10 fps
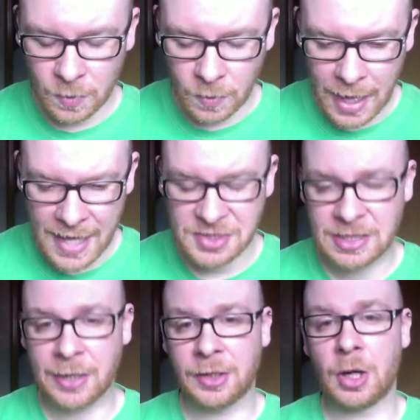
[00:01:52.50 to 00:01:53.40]
as
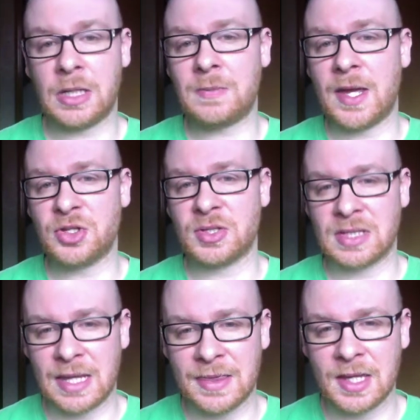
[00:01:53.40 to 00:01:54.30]
Darren Hardy mentions
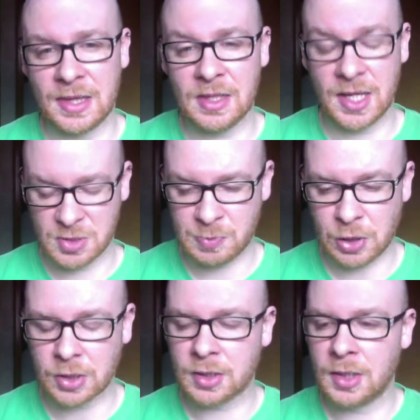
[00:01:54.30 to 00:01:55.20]
in, in his
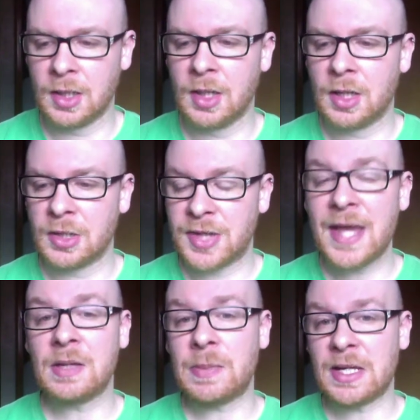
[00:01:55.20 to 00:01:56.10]
book, they
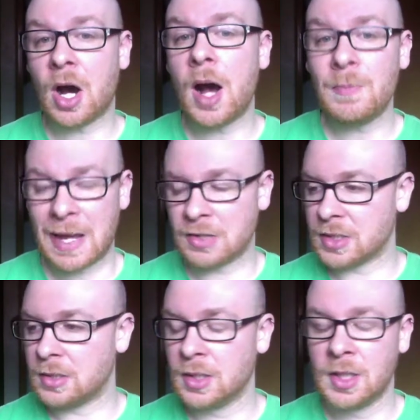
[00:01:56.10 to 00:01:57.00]
can be
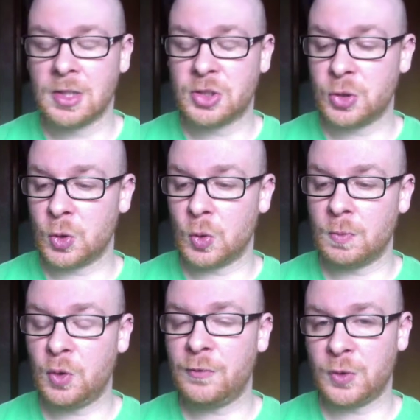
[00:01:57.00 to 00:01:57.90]
compounded to
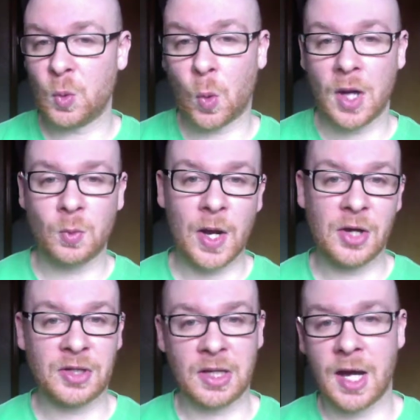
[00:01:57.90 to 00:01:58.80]
move you one way
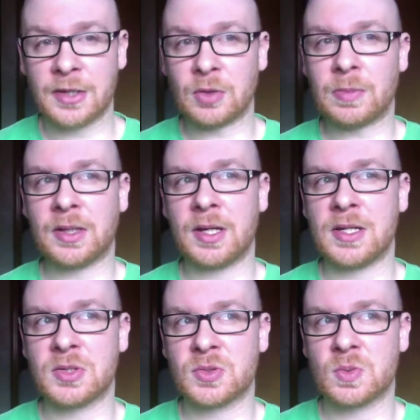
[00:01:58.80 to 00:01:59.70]
or the other
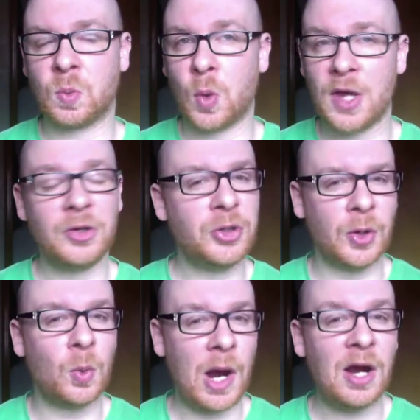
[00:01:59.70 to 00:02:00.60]
because whether you're
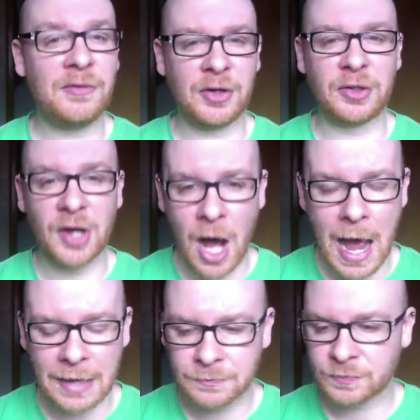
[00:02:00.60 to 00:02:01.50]
aware of it or
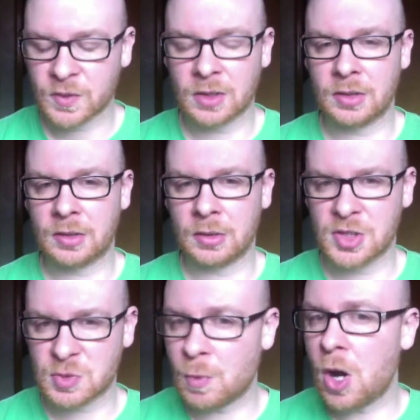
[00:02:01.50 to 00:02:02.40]
not,
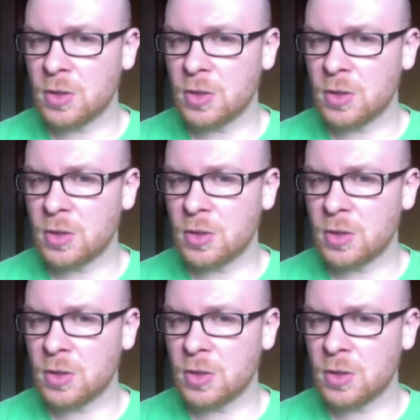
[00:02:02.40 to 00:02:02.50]
small